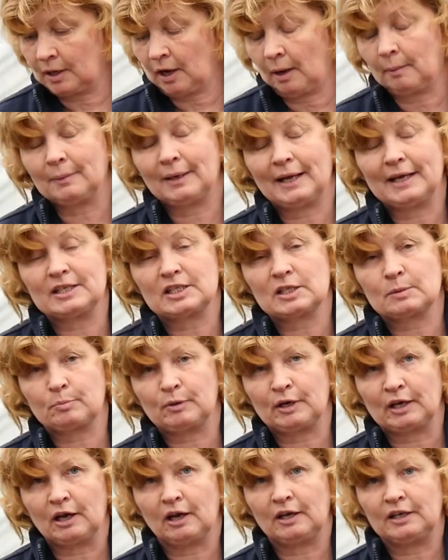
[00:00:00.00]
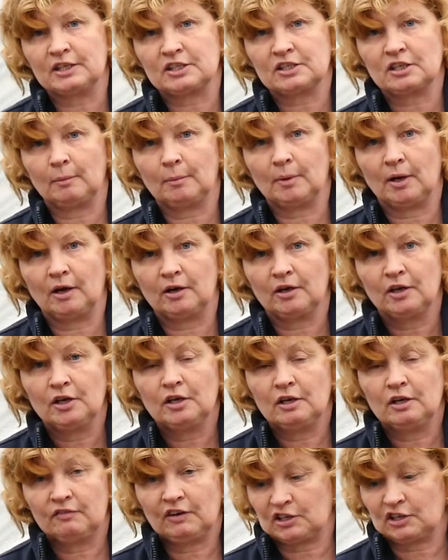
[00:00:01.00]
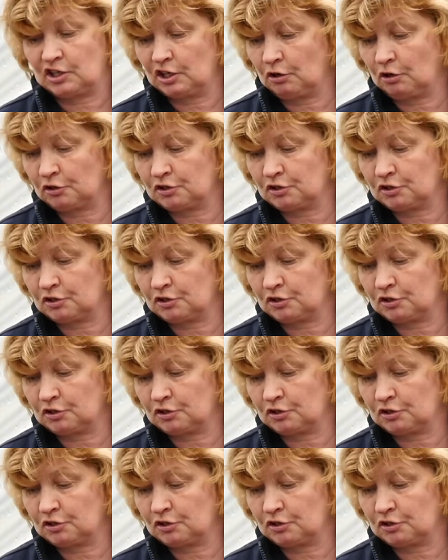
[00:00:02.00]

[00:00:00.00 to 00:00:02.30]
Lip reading: come late spring, early summer, you've actually